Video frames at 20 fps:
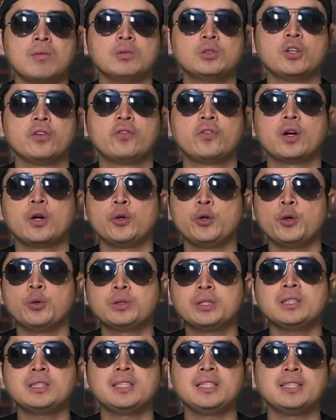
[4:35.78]
So if you're
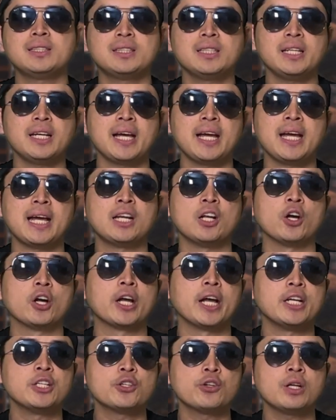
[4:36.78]
using DCA and
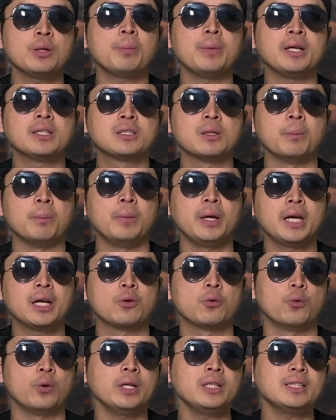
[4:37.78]
occasionally miss a big
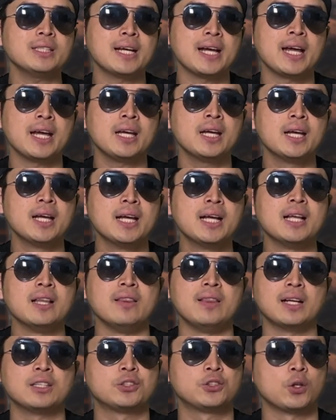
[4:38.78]
green day,
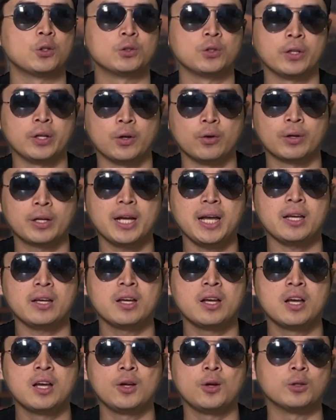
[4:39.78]
that's totally okay.
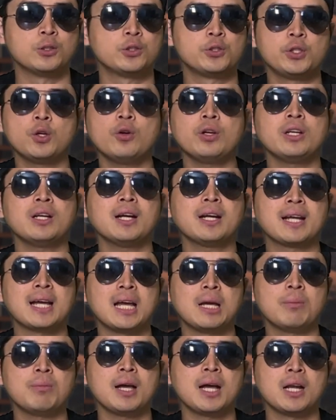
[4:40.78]
You're still in the
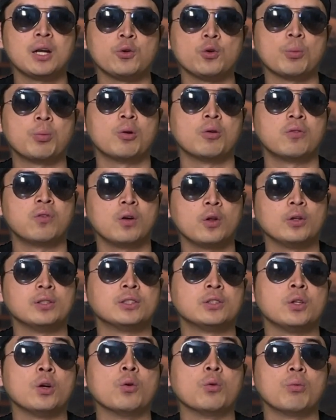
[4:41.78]
game and your portfolio is
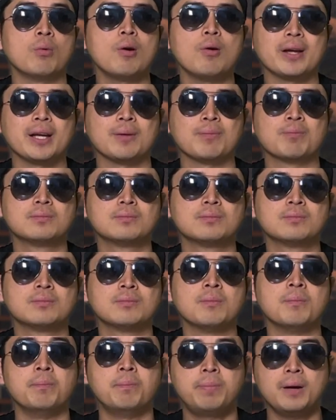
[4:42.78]
still growing.
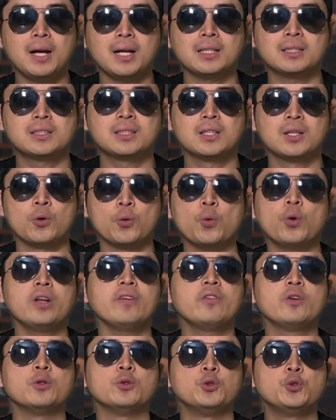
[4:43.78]
But what if
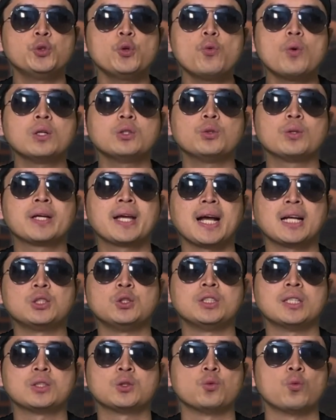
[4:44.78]
you do want to catch
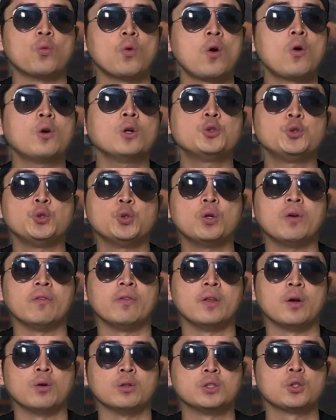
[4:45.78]
just 1 or 2 of
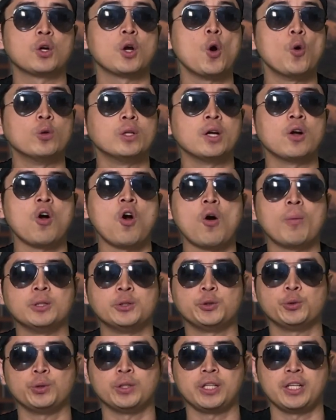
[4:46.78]
those golden
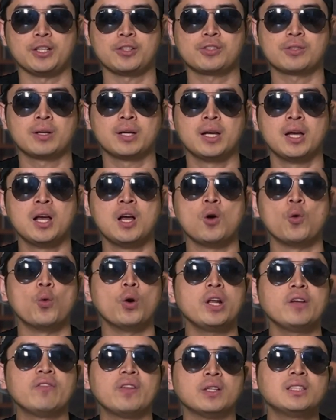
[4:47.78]
opportunities? What
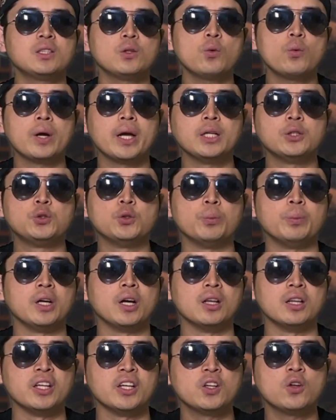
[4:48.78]
if there's a way to be a
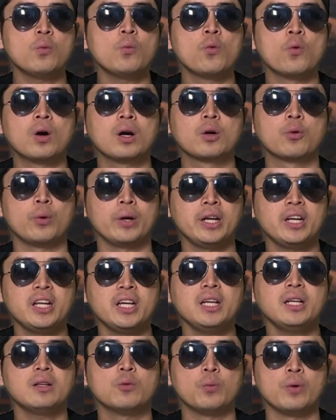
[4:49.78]
little more
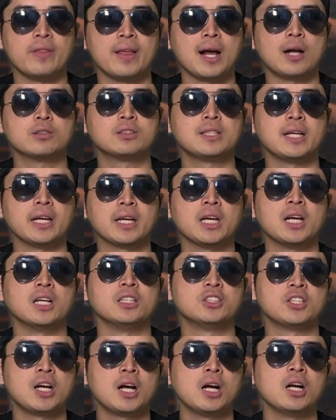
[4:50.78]
greedy without taking a
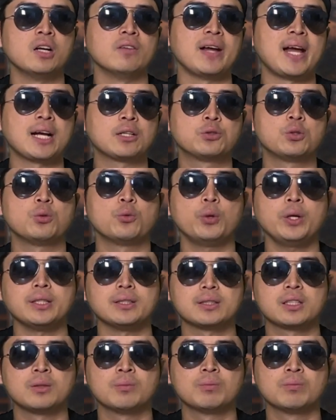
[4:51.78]
ton of actual
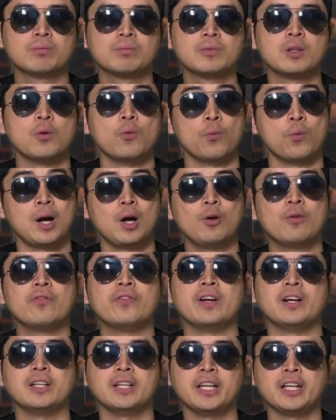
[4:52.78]
risk? Well,
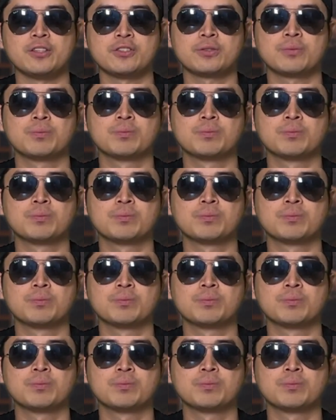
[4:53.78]
there it is.